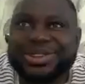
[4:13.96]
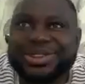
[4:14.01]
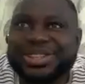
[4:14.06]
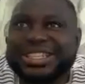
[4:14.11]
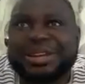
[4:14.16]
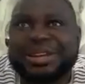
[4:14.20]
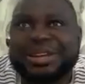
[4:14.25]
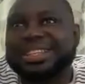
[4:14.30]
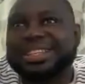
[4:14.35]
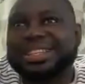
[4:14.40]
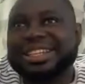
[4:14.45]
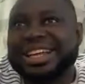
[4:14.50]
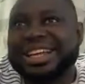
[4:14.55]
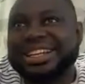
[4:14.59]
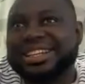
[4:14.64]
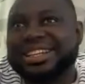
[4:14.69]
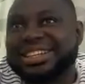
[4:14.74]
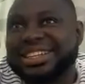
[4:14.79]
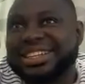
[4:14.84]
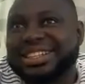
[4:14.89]
something
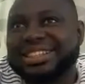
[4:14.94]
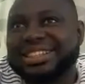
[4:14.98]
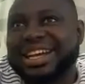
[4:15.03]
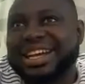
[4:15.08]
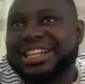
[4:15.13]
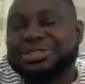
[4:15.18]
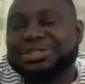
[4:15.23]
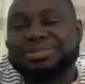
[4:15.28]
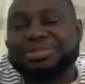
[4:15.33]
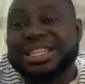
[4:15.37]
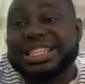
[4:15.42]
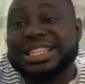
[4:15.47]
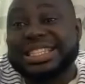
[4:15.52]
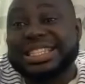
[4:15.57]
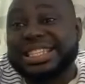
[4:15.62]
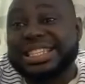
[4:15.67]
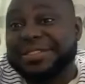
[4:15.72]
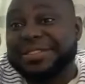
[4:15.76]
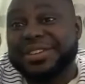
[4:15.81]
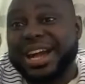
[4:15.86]
that is being
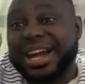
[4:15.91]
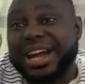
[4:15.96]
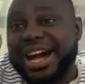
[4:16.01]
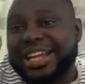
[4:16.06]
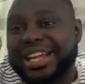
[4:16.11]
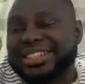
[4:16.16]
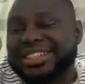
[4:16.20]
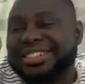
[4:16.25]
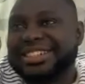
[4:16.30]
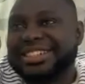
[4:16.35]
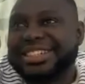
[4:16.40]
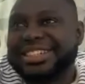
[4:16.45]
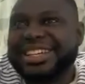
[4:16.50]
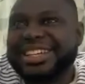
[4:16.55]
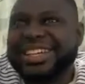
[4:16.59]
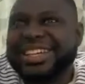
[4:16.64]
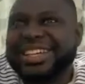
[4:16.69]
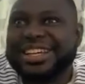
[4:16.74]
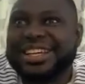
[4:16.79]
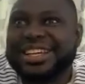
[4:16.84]
safeguarded.
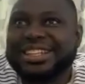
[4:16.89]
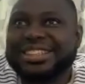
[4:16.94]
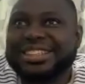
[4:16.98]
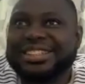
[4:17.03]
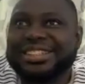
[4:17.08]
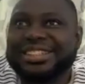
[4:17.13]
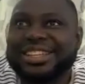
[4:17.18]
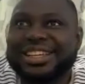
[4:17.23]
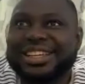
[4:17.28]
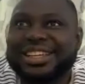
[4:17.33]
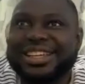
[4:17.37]
It's